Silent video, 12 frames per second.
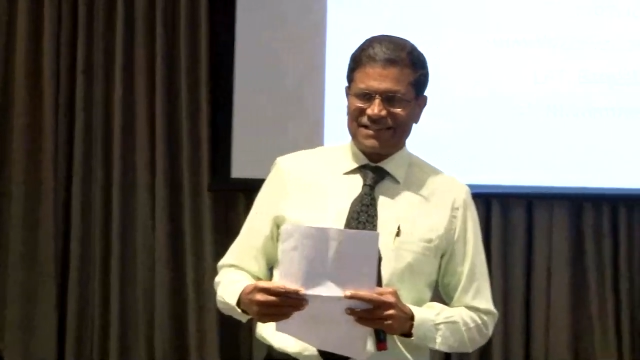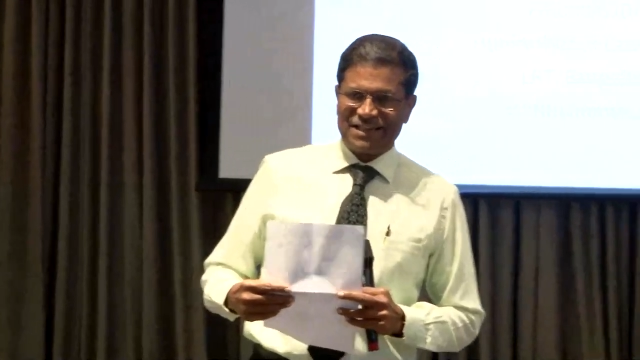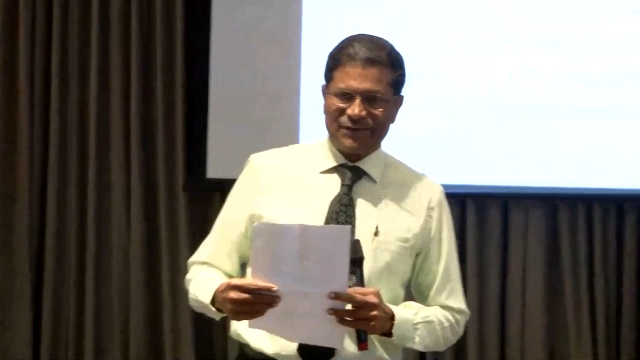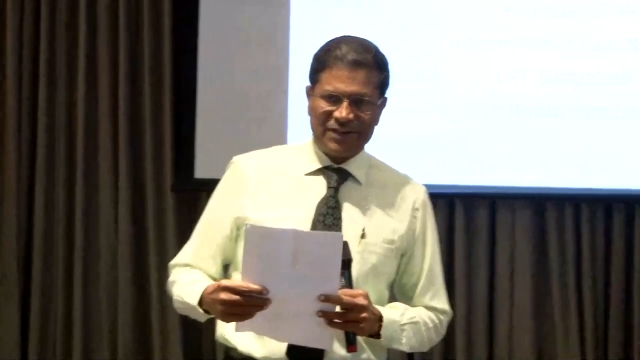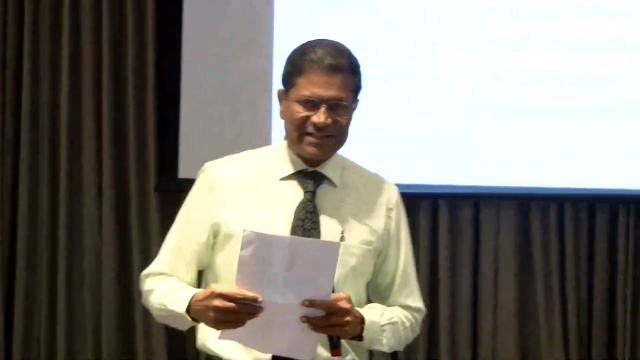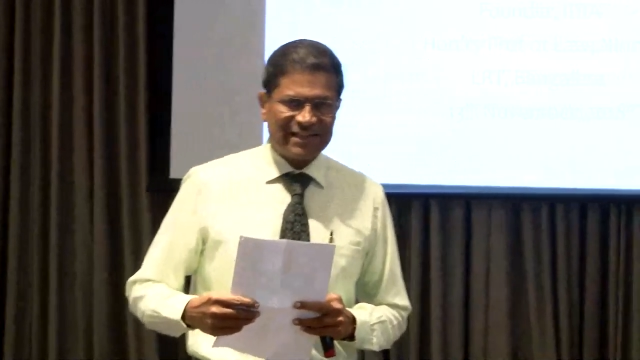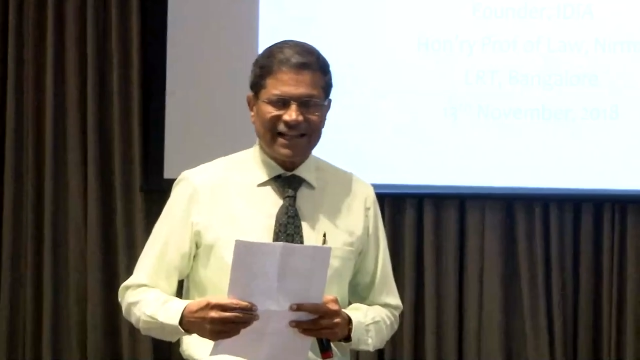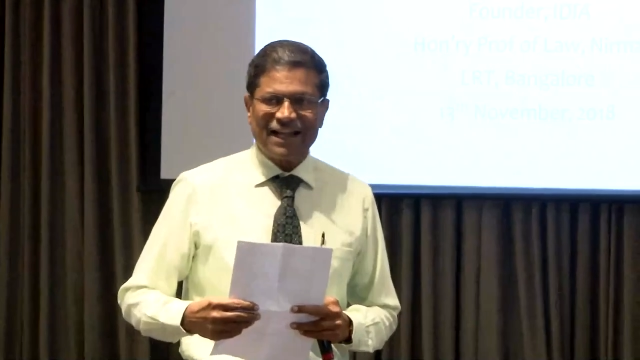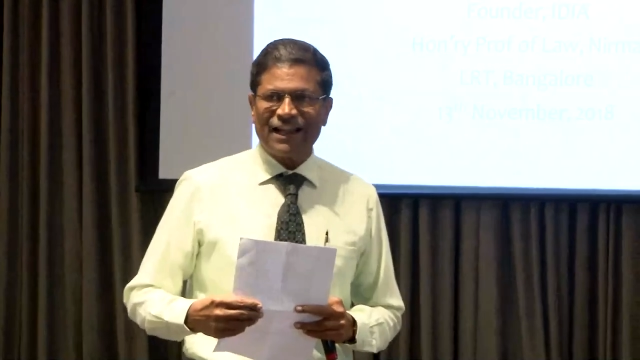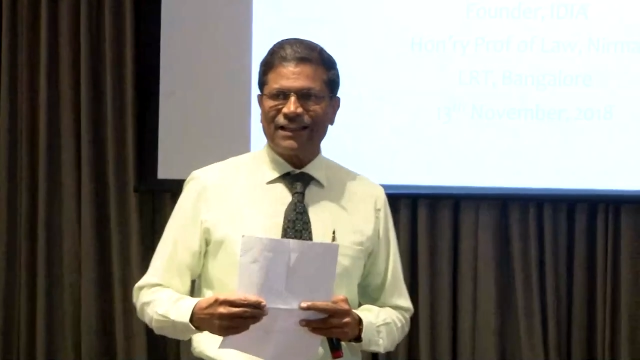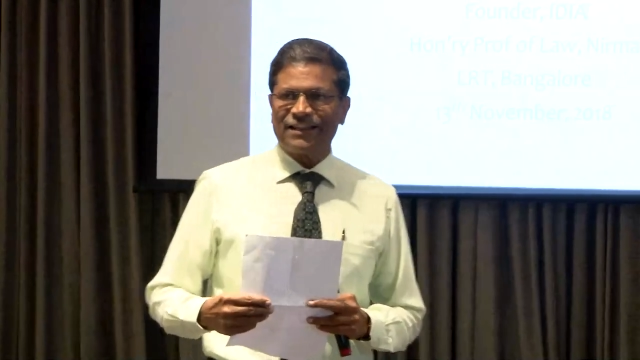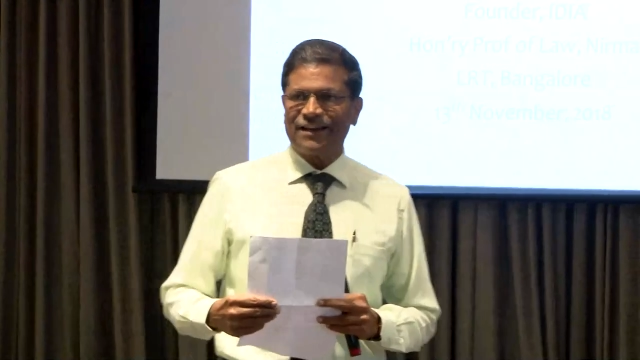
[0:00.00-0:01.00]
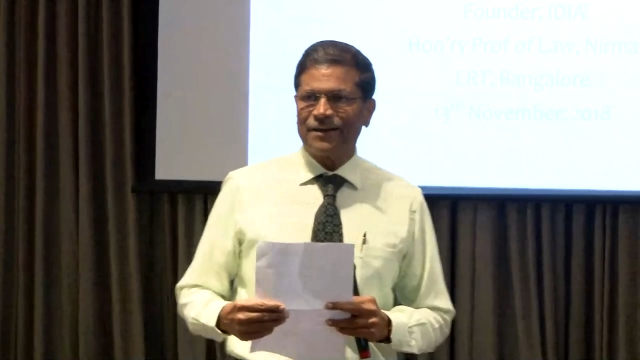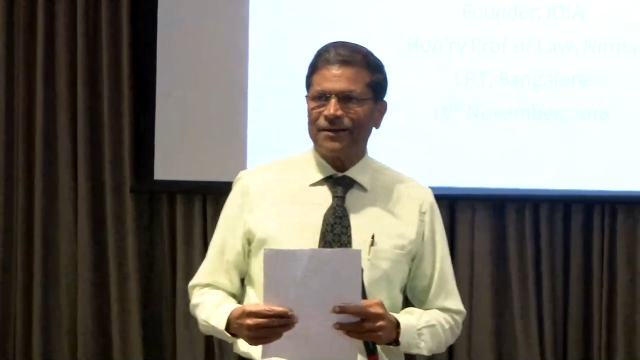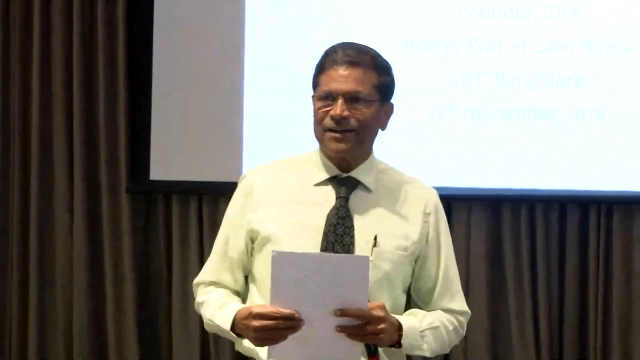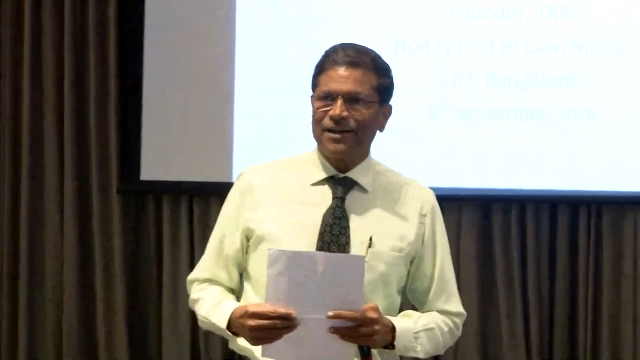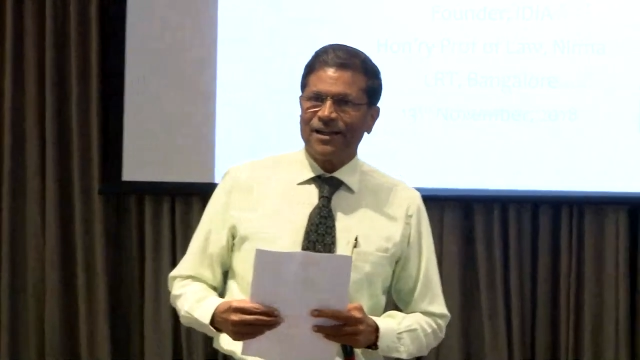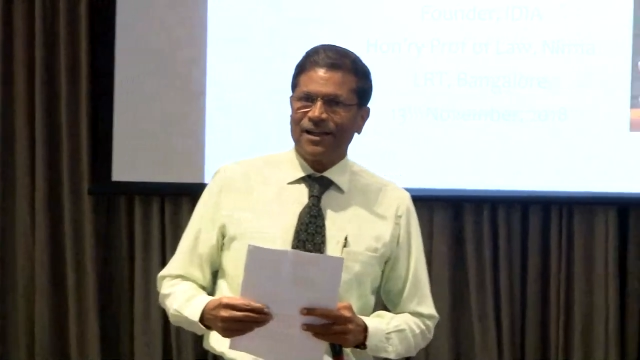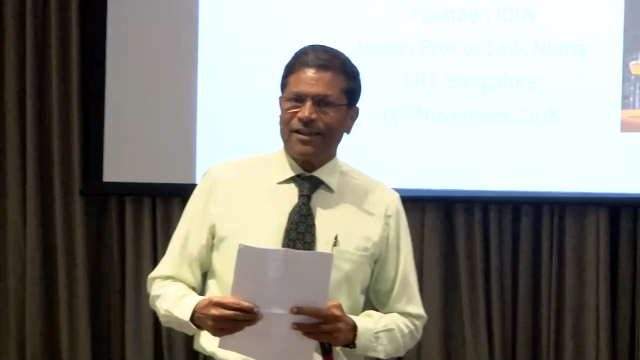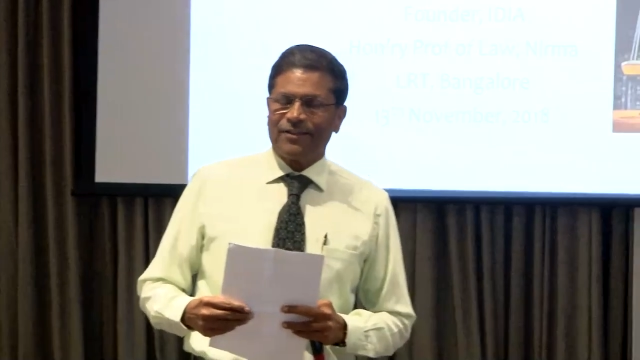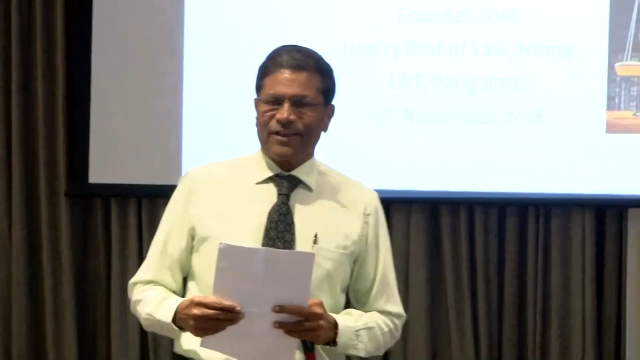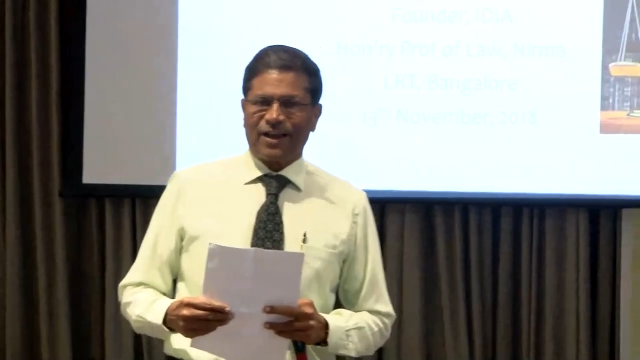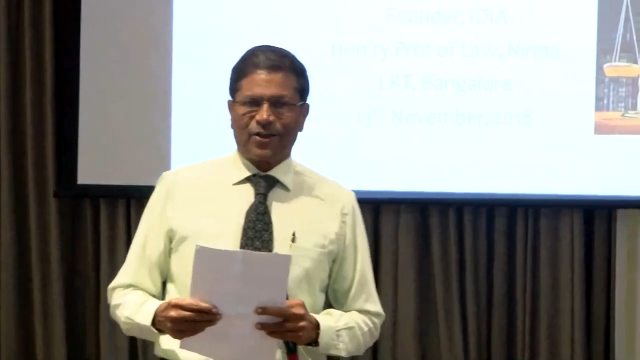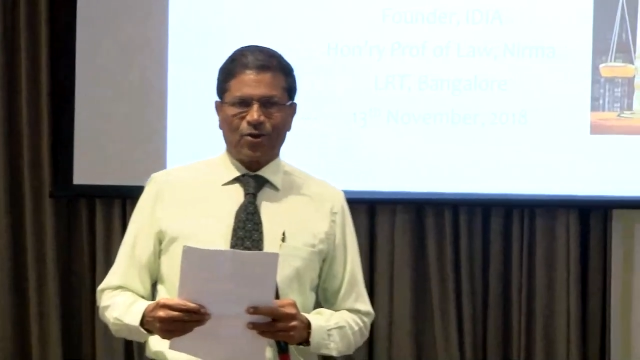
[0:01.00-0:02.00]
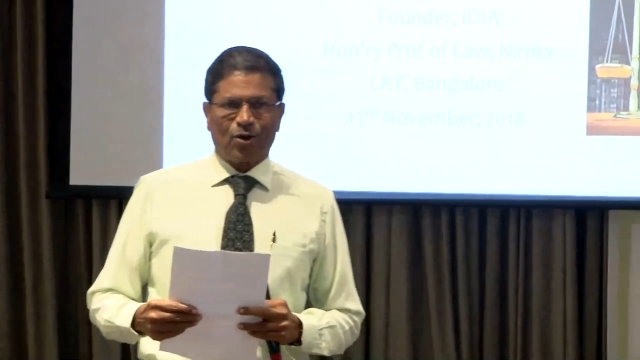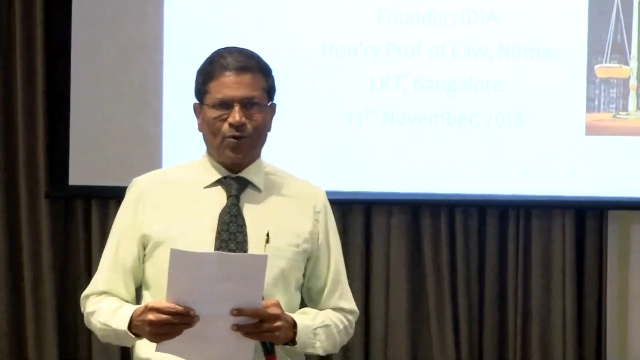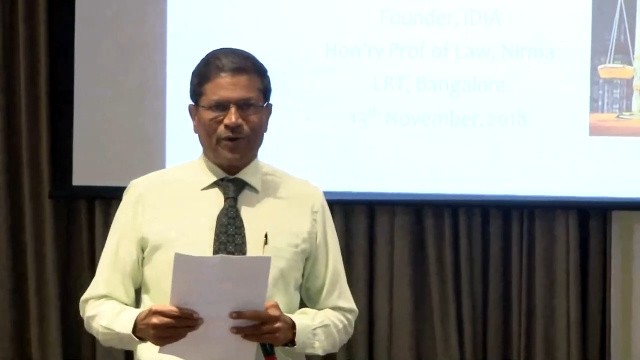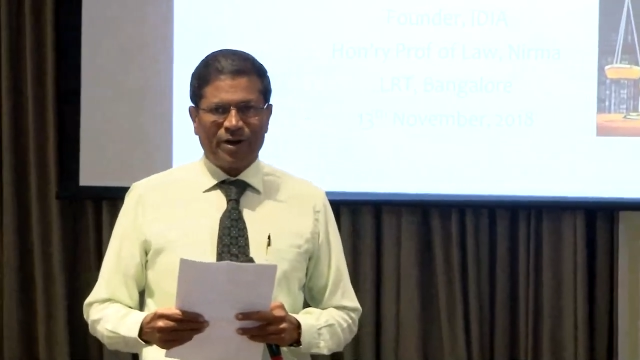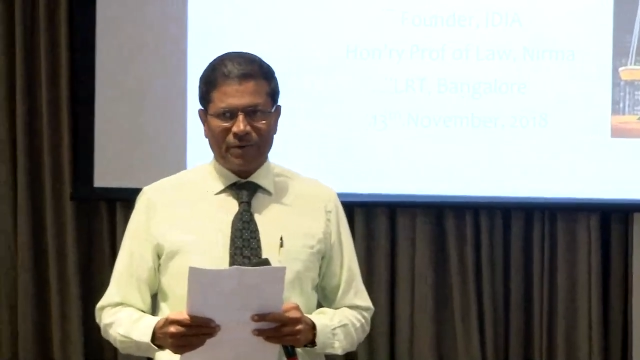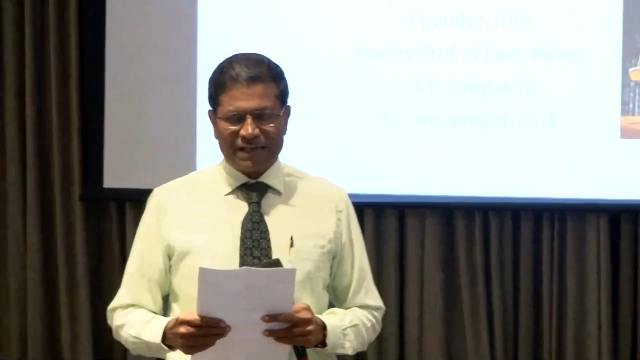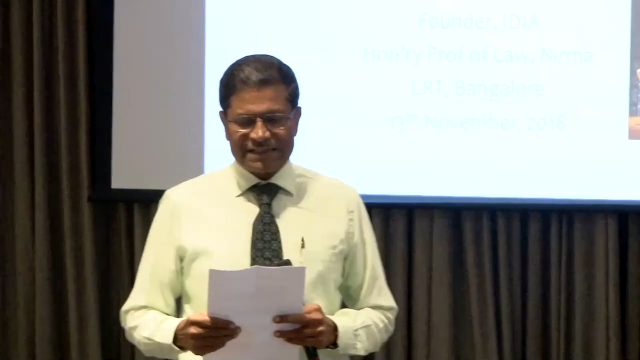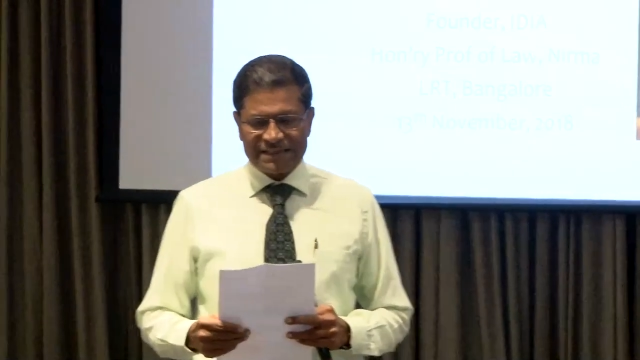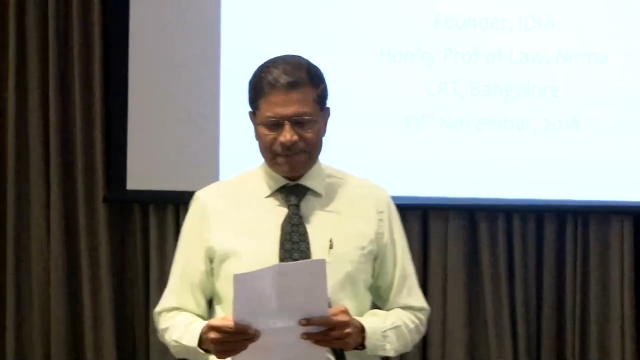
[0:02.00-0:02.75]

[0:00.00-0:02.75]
event. And thank you all very much.